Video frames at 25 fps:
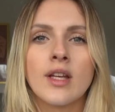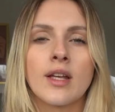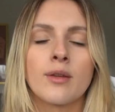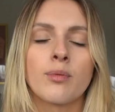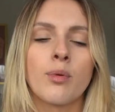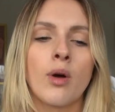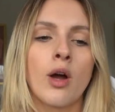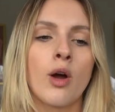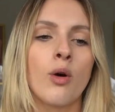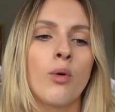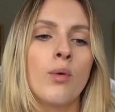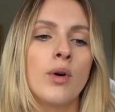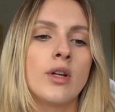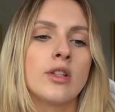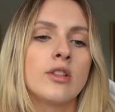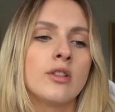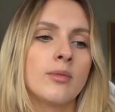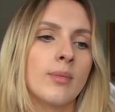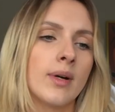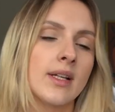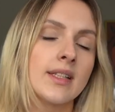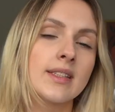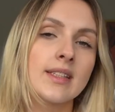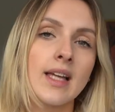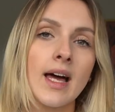That's why I always do
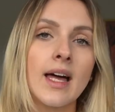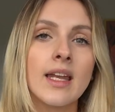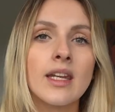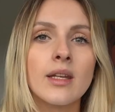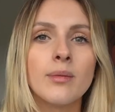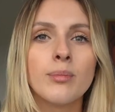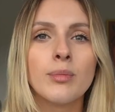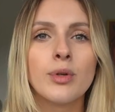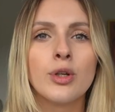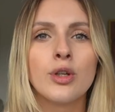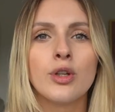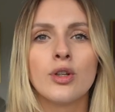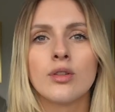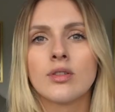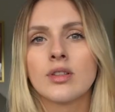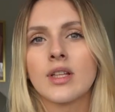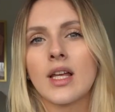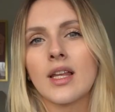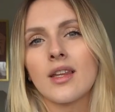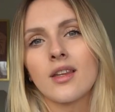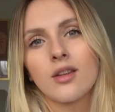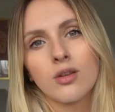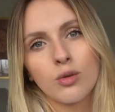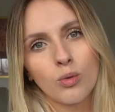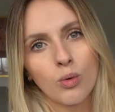my standard moves,
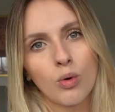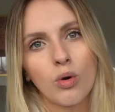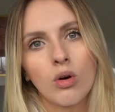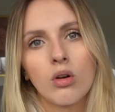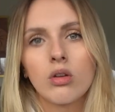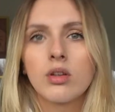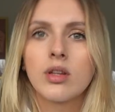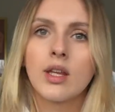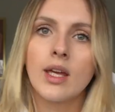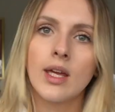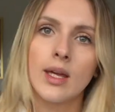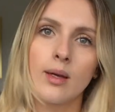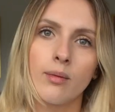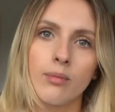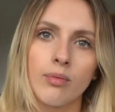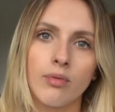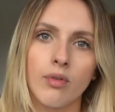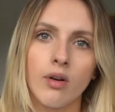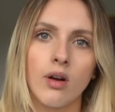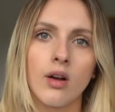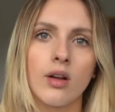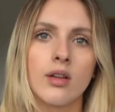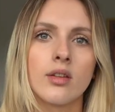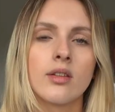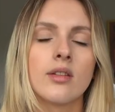like the squats, hip
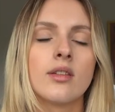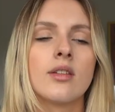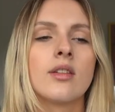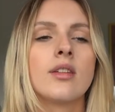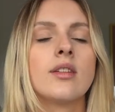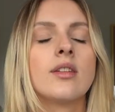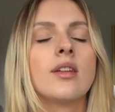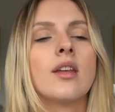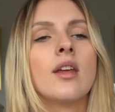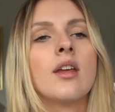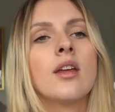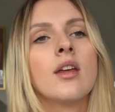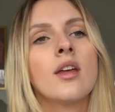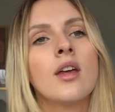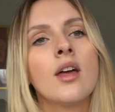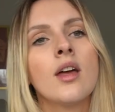thrusts,